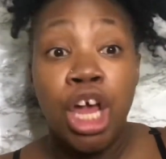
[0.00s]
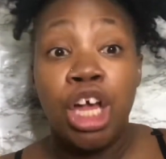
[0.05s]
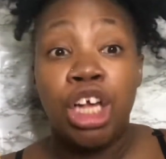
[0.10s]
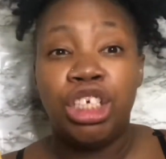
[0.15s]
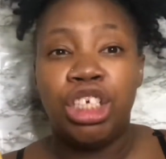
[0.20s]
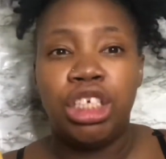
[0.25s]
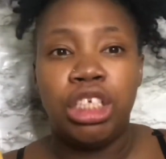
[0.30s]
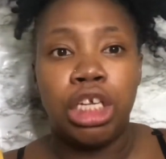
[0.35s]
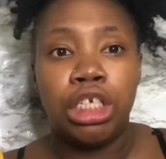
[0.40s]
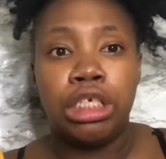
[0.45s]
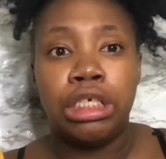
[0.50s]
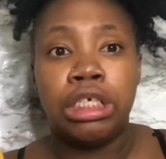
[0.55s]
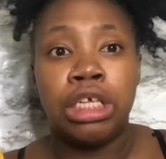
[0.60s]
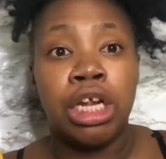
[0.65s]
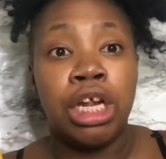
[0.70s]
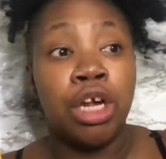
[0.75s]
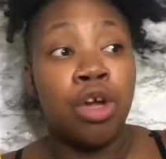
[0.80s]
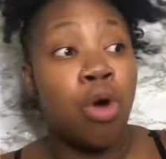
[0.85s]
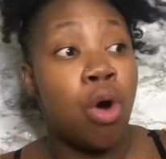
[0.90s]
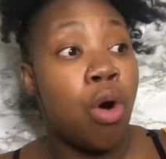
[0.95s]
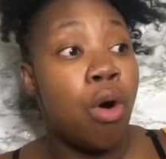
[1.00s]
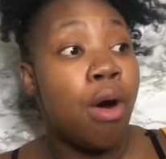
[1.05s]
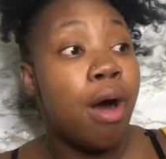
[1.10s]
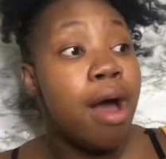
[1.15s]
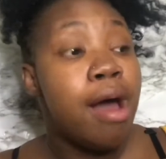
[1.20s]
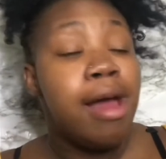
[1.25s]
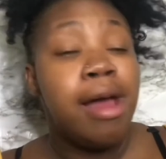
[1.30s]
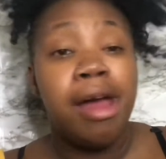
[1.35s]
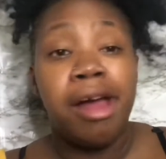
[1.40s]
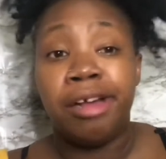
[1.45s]
She said she's gonna go
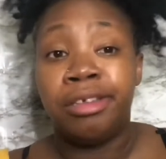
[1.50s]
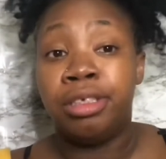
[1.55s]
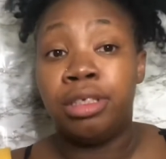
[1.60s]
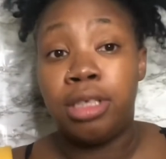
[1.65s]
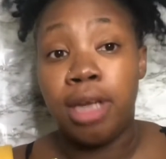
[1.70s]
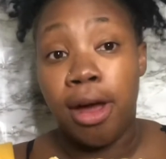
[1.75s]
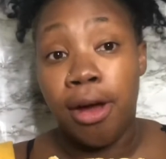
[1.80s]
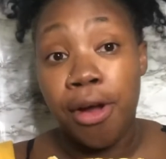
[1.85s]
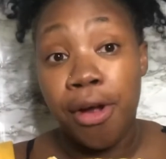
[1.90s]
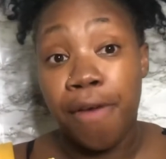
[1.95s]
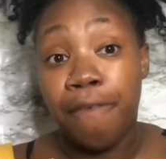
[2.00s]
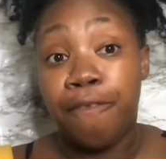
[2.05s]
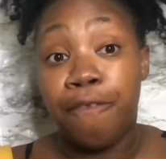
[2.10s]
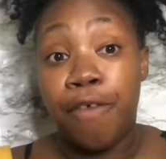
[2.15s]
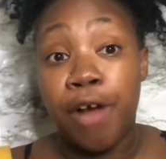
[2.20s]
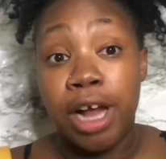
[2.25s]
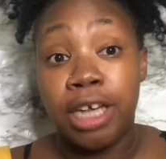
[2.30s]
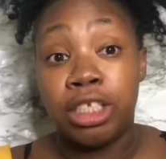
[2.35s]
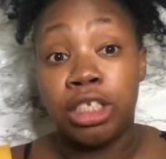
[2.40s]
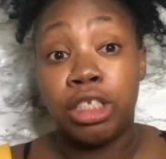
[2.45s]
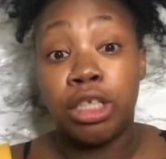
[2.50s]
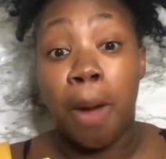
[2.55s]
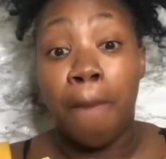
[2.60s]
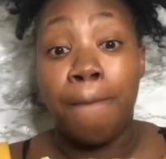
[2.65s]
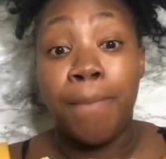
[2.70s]
and tell her friend's